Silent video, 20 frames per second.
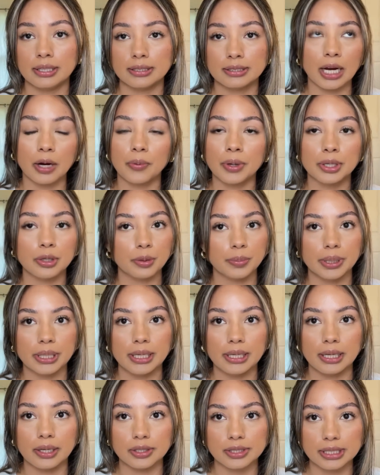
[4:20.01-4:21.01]
That way nobody
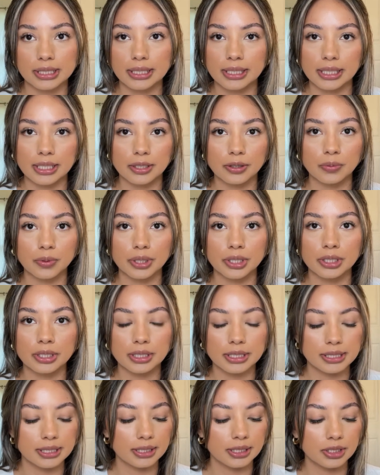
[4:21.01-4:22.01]
else can hear what you're
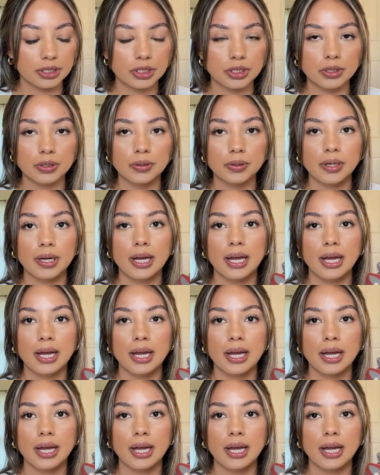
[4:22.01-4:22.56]
listening to.